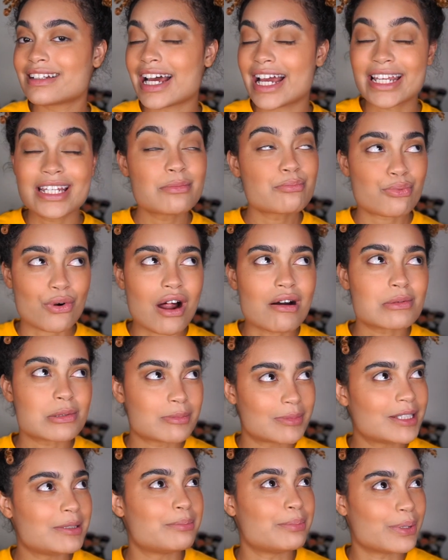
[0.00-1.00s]
can
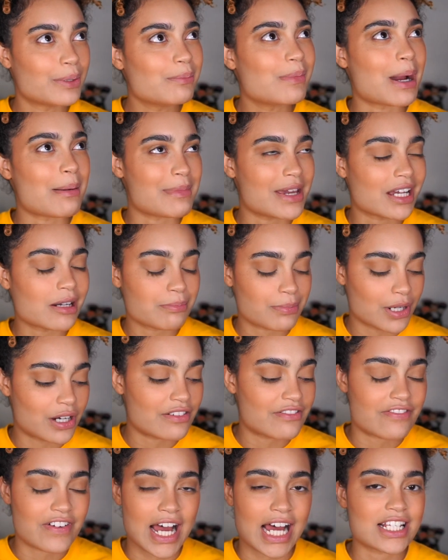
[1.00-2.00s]
probably put my makeup on
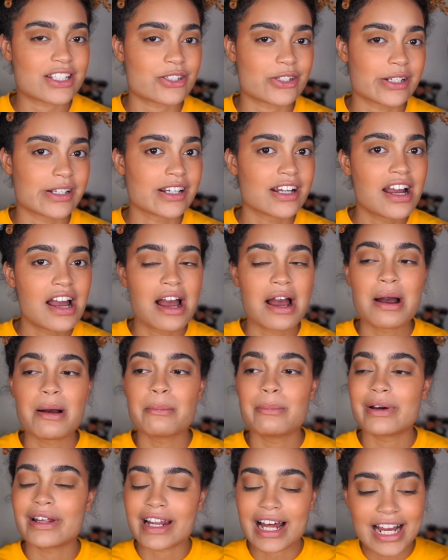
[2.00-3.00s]
faster,
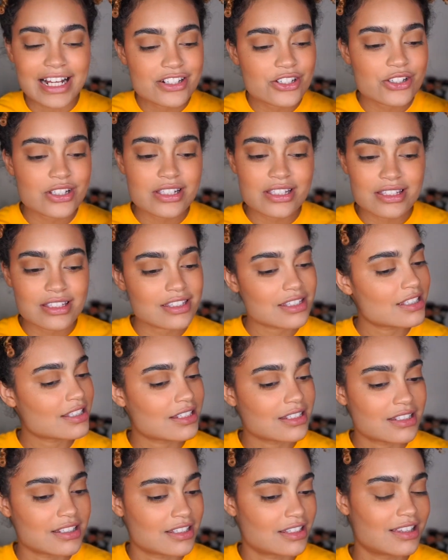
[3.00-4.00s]
but I just,
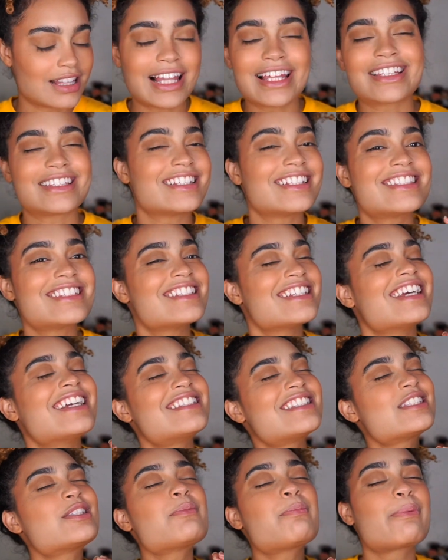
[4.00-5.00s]
like,
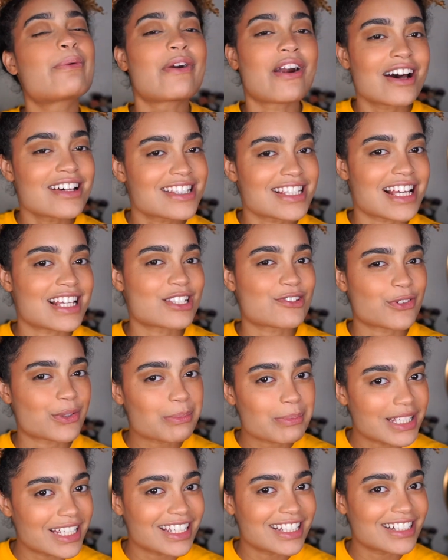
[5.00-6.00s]
it's the process for
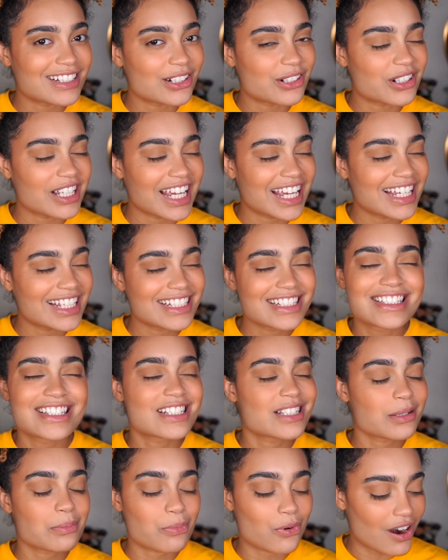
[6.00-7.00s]
me, okay? It's
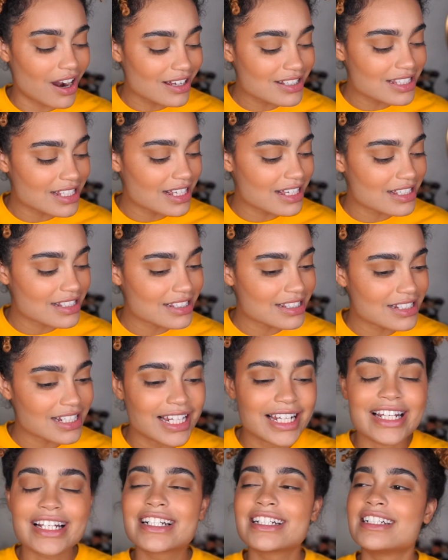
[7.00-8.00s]
the process.
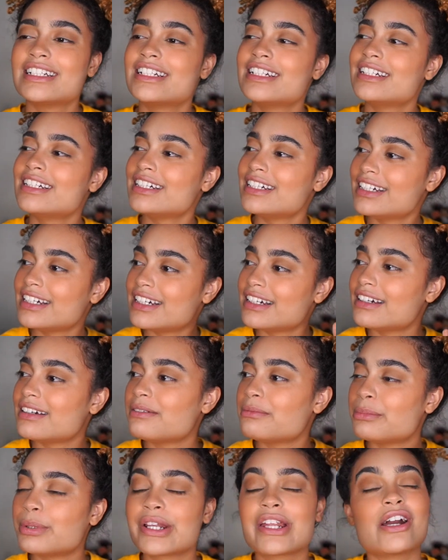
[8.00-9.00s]
Like,
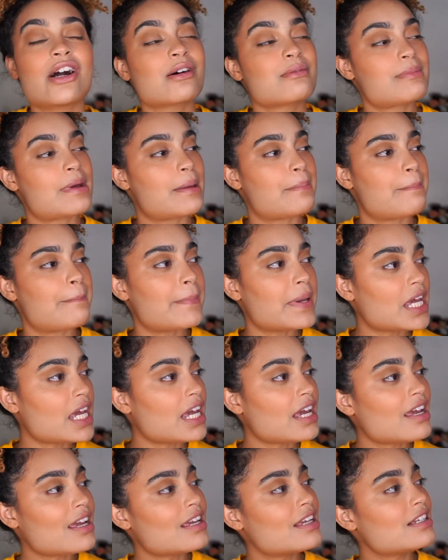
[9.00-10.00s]
putting on my
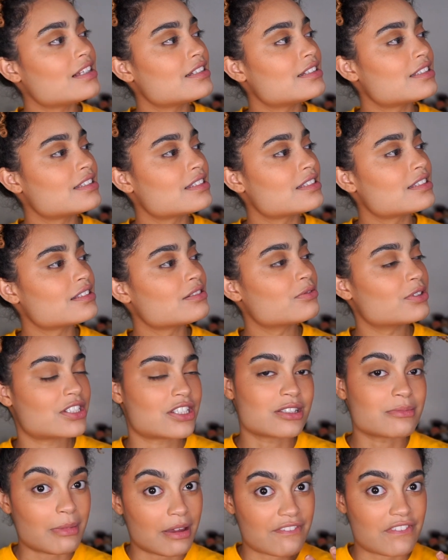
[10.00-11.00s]
base, which
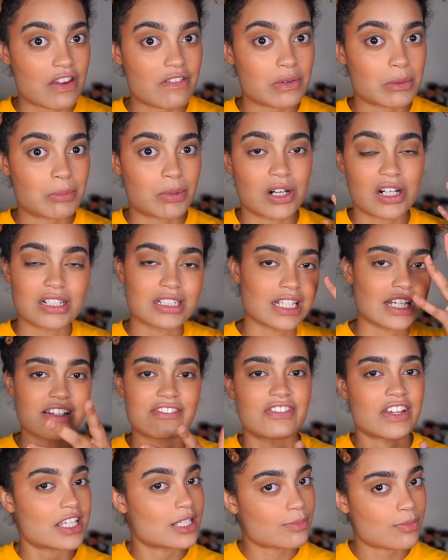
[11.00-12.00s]
is my favorite part, like
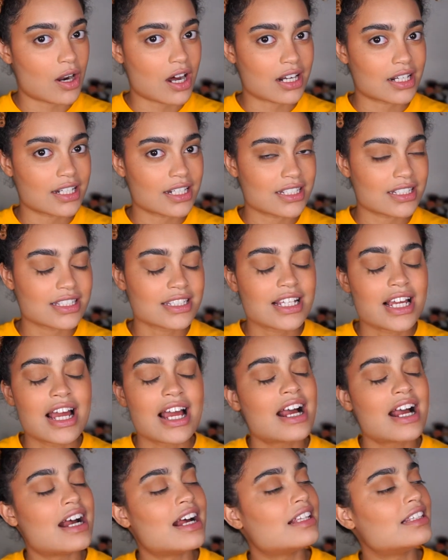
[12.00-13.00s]
face products,
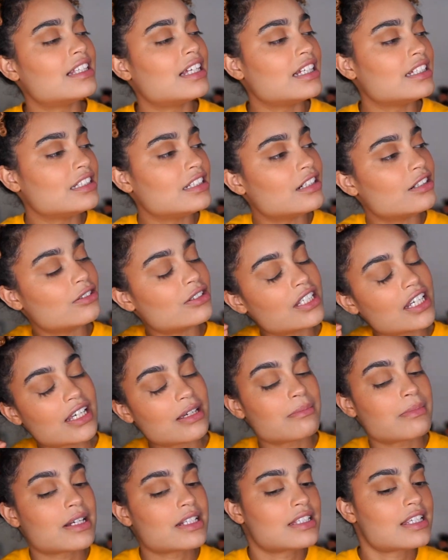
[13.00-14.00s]
and then, you know,
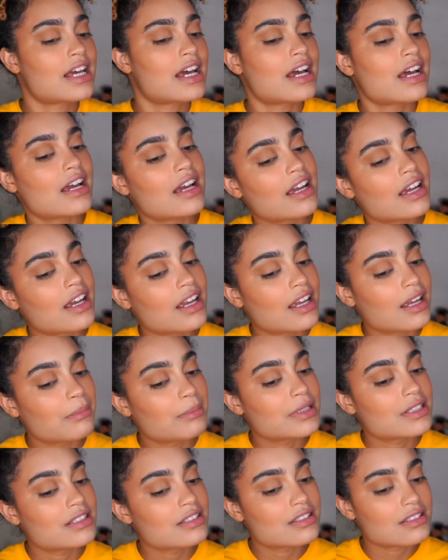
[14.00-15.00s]
taking my time
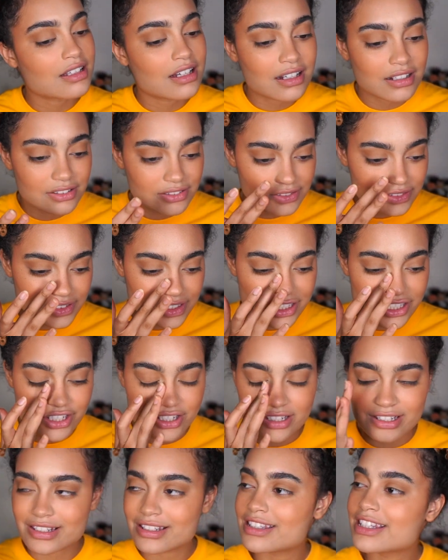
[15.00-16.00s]
and stuff and
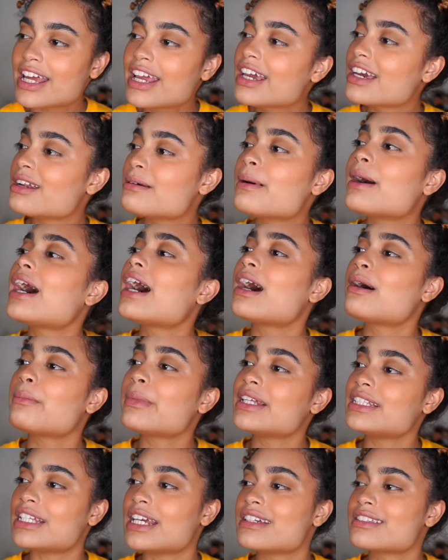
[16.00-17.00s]
just thinking about how
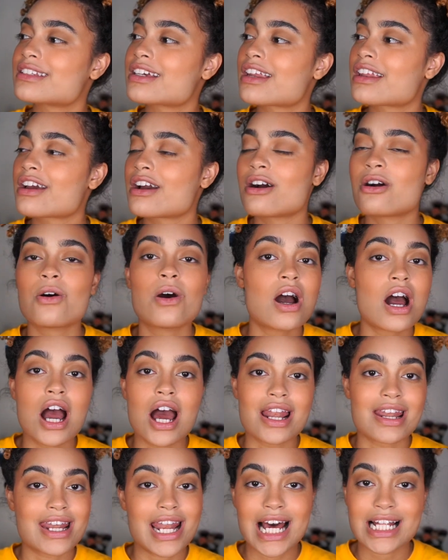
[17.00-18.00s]
my day's gonna go.
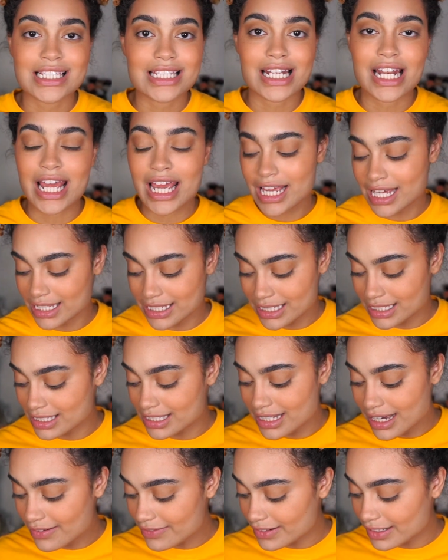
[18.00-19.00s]
Not today, because it's
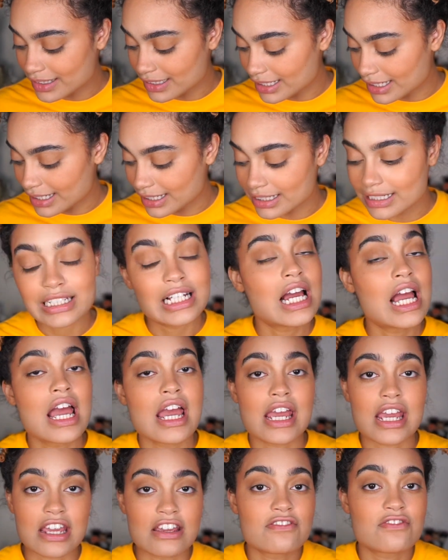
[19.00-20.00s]
definitely
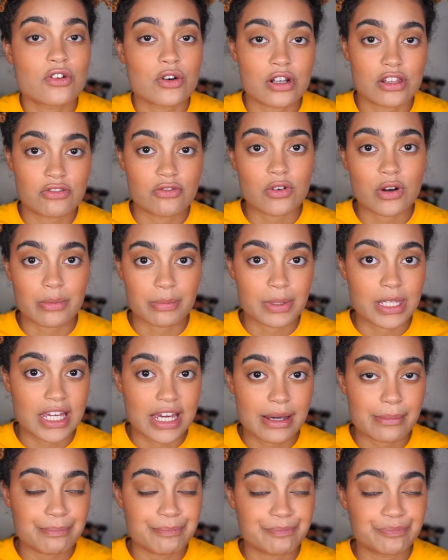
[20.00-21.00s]
8:44
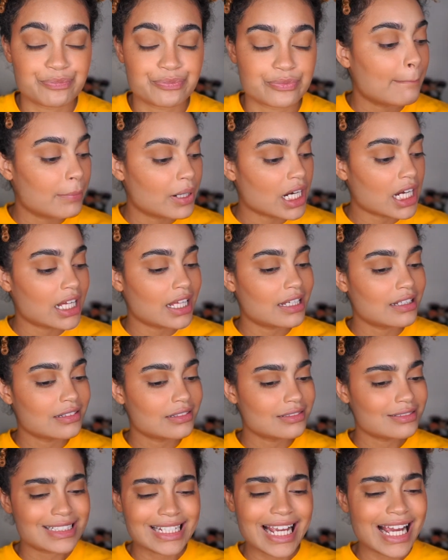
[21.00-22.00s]
p.m. But
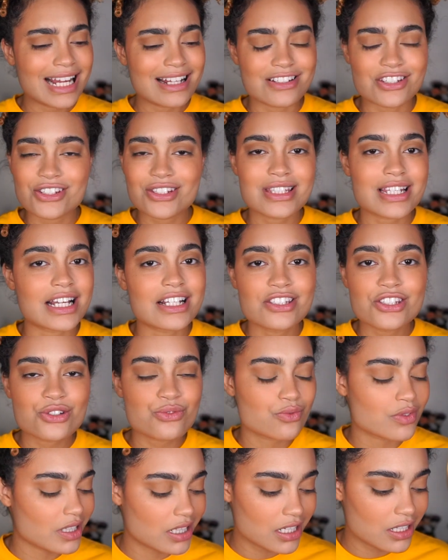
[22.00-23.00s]
yeah, I just
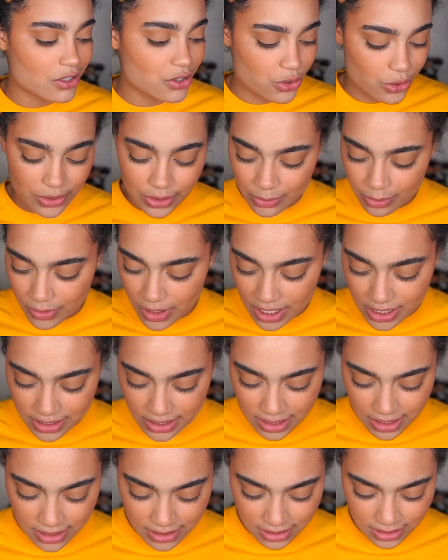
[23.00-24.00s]
really enjoy the
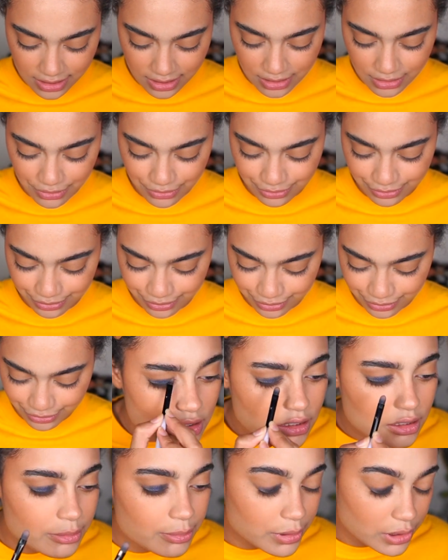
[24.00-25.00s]
process. So
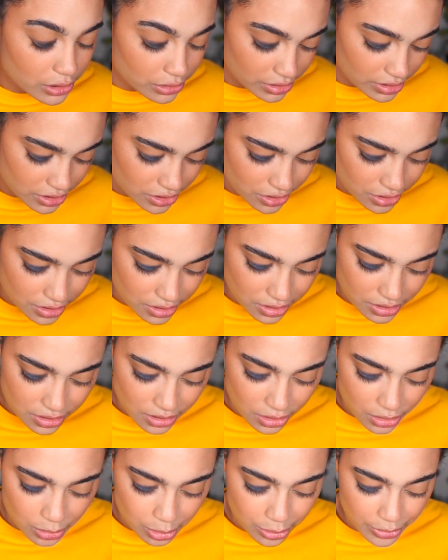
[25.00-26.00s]
this blue is just
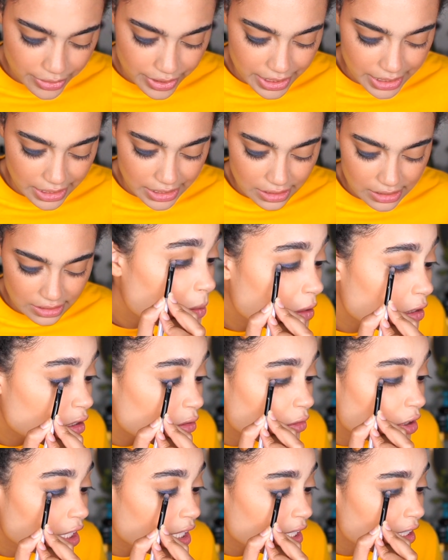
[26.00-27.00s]
so pretty. The
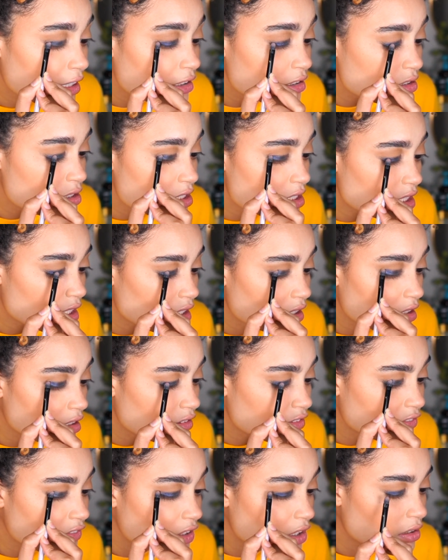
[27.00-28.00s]
one I used in the
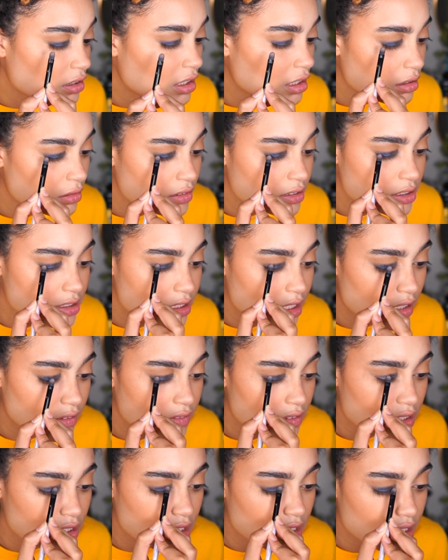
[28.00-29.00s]
photo was
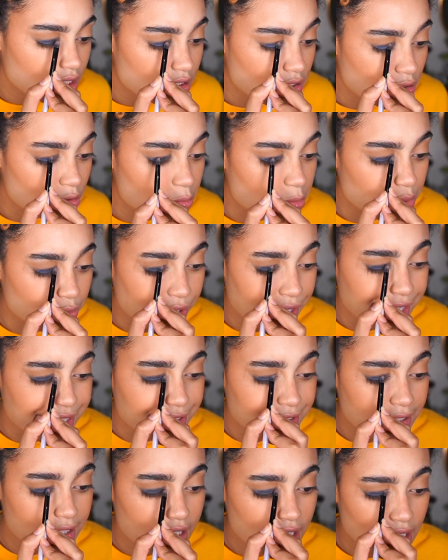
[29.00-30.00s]
definitely a little
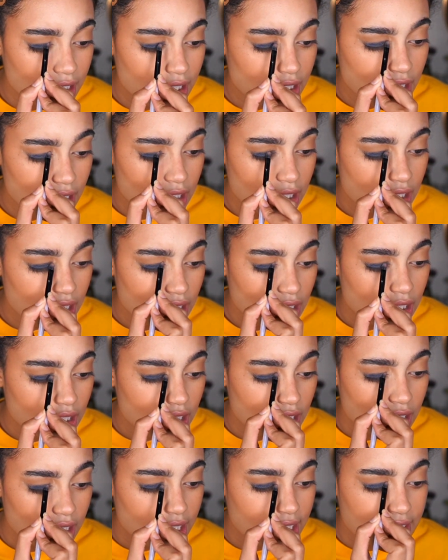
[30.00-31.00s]
brighter.
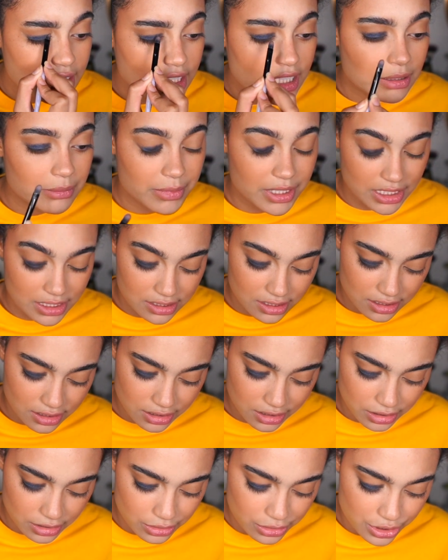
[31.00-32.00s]
I think I mixed
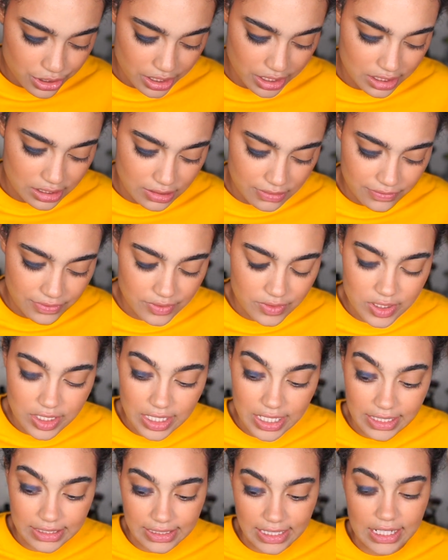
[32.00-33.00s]
2 shades to
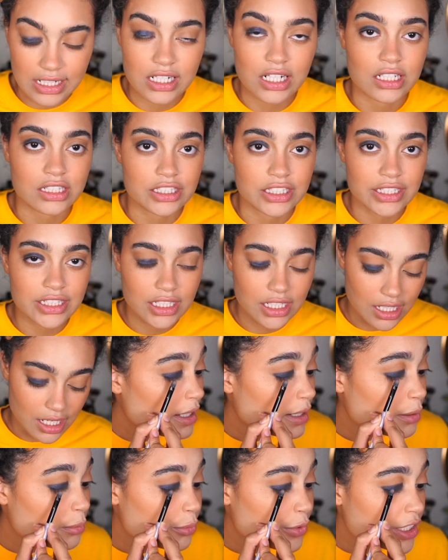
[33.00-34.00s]
get that color. I
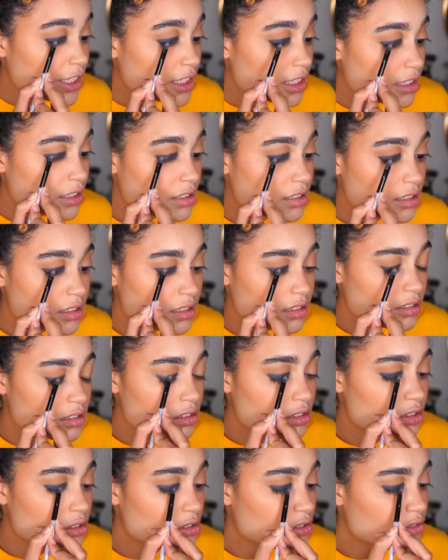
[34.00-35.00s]
didn't bring this
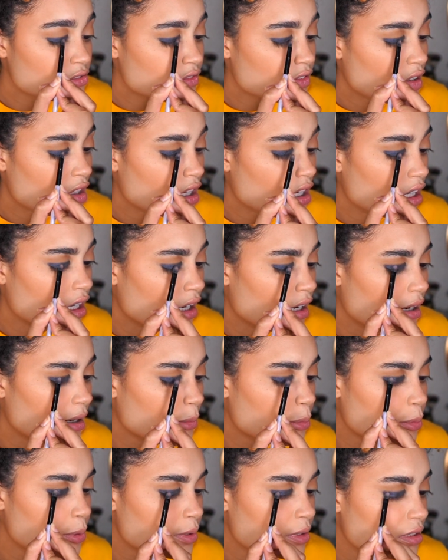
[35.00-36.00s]
too far
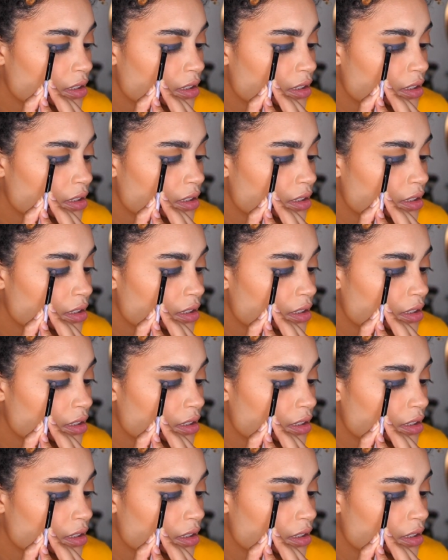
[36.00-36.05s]
up.